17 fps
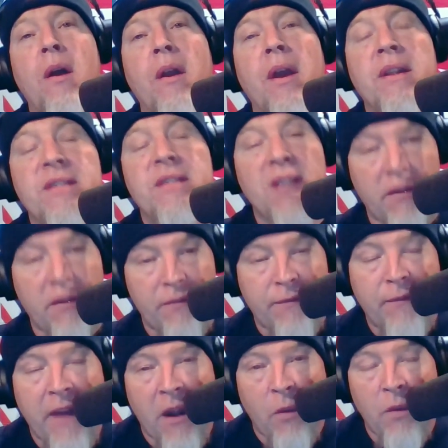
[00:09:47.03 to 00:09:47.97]
it's not
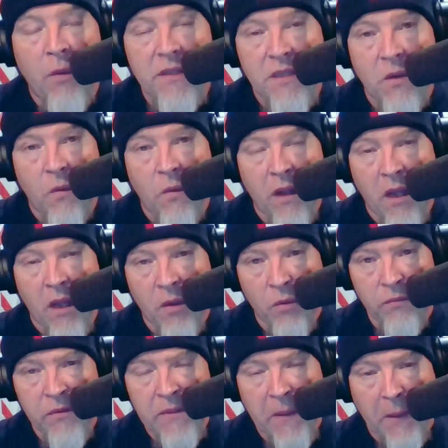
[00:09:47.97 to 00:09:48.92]
fair what's going on
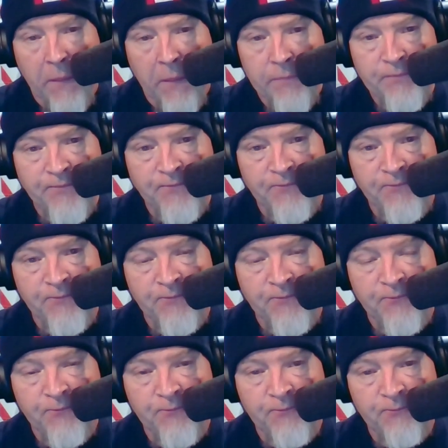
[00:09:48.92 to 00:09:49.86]
over there.
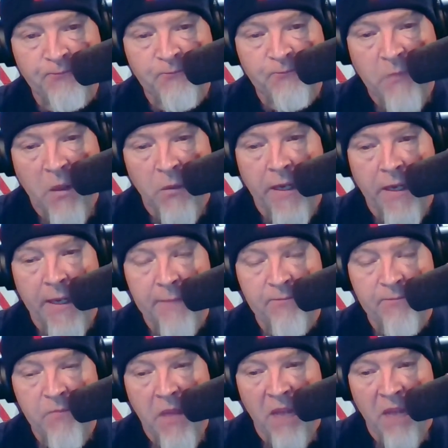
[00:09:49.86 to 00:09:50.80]

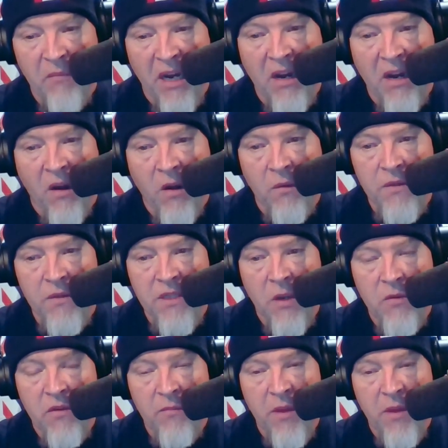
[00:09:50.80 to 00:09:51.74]
Okay? And my heart
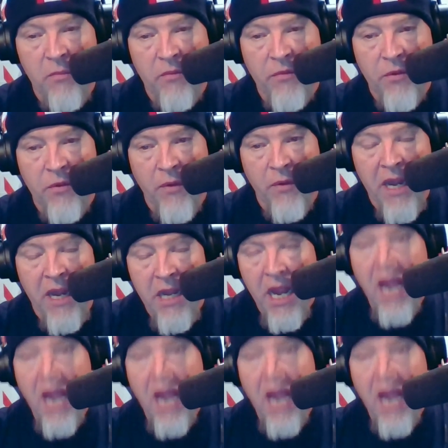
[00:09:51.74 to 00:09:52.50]
goes out to the people of Ukraine,